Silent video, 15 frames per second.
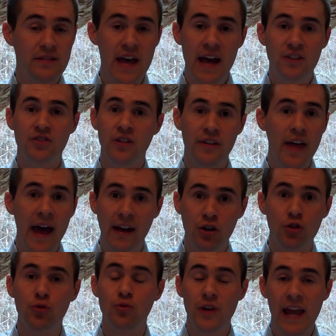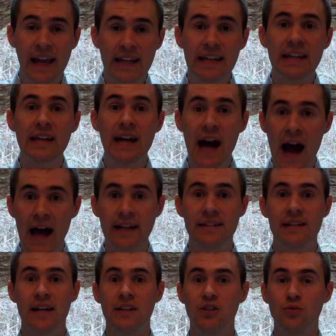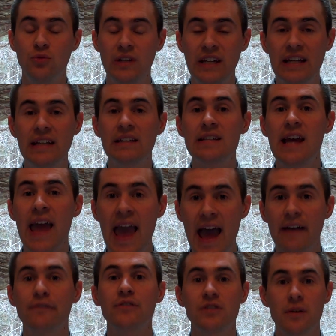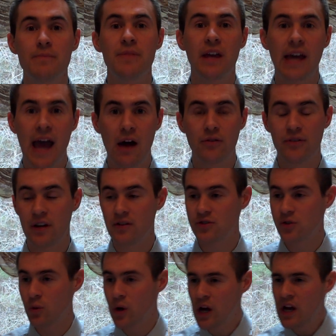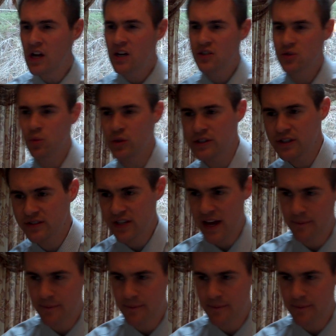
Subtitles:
actually that, creating content. You need to have something out there. So what does